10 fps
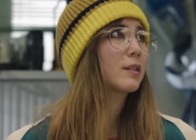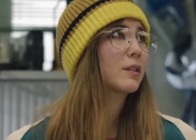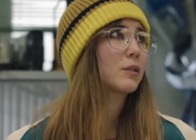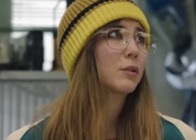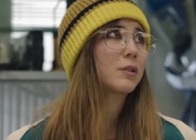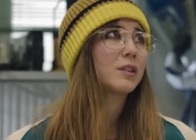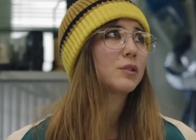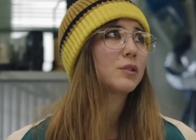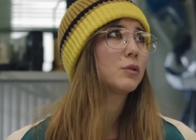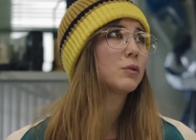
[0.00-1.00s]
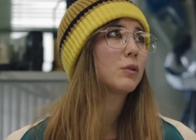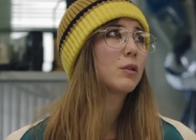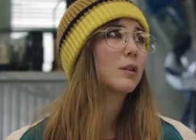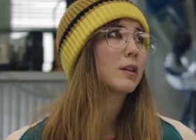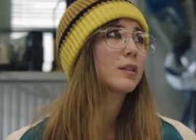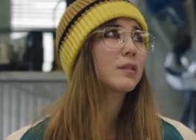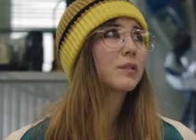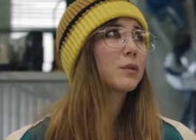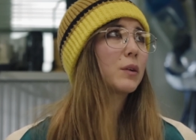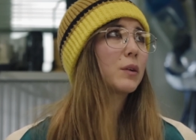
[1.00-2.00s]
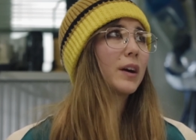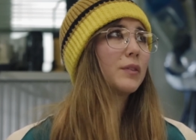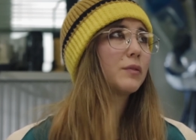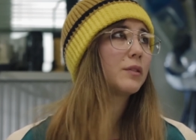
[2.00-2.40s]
Ben reveals more, saying that Mika